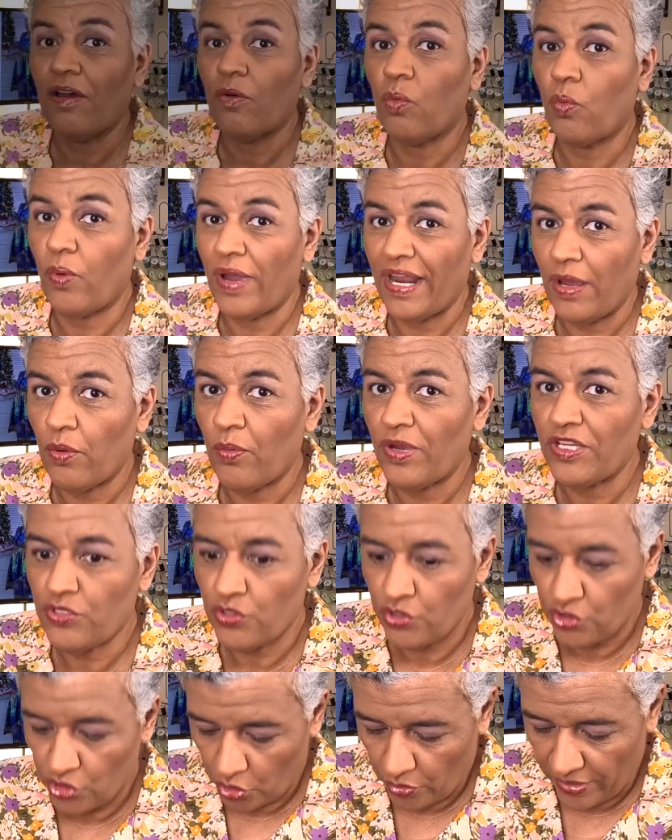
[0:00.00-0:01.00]
When I went to
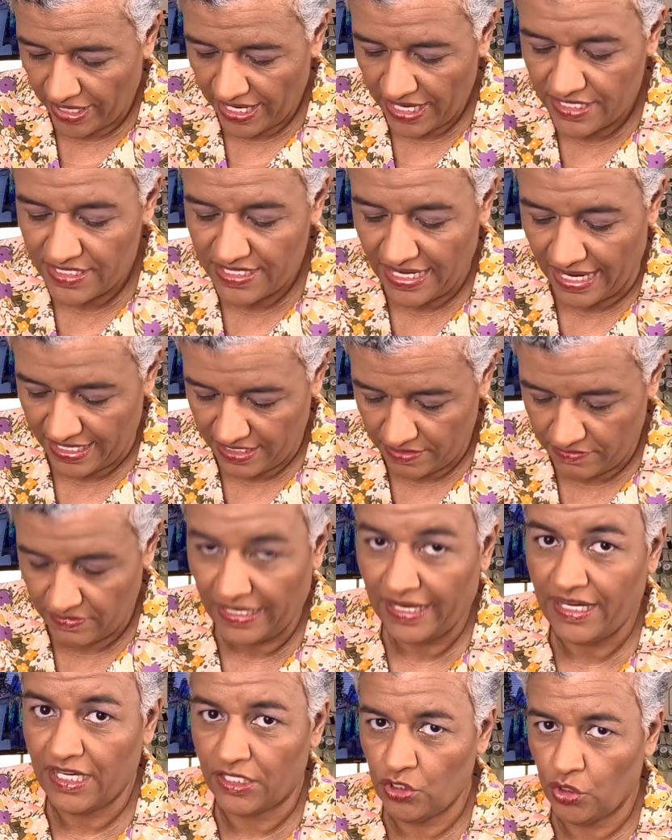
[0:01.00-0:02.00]
Joann's,
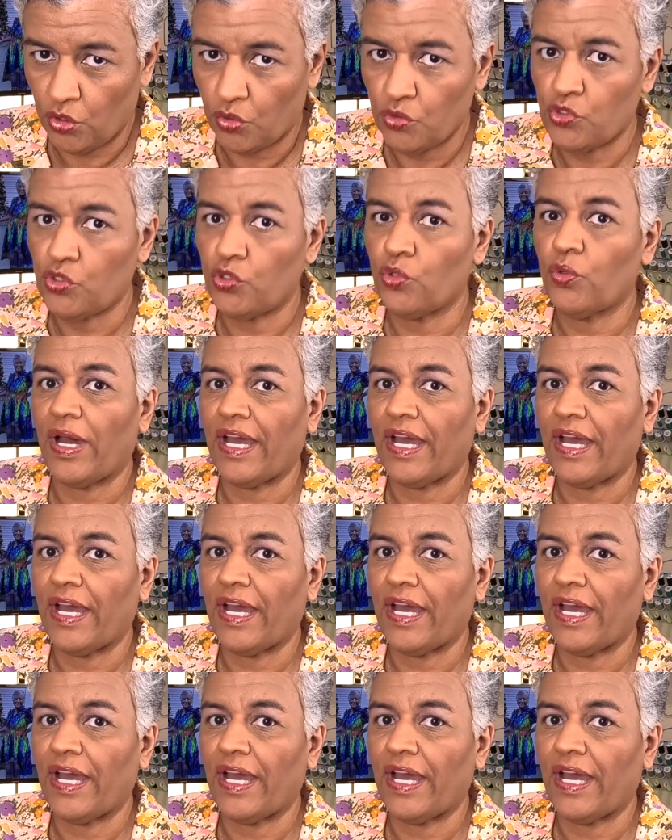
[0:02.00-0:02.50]
like I told you,